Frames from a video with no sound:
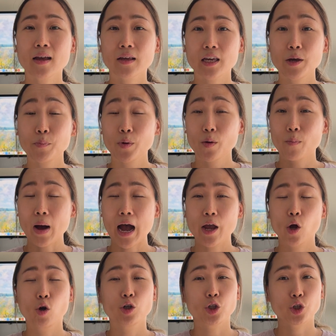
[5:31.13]
Keep your
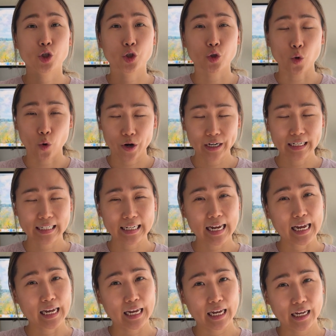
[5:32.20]
bio short
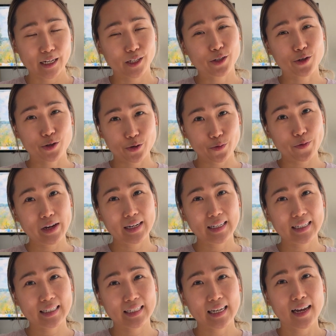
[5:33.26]
and
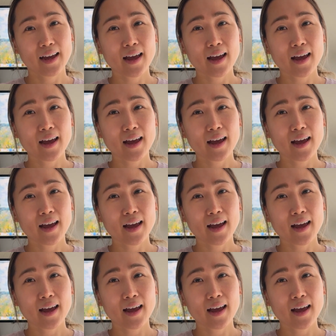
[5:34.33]
sweet.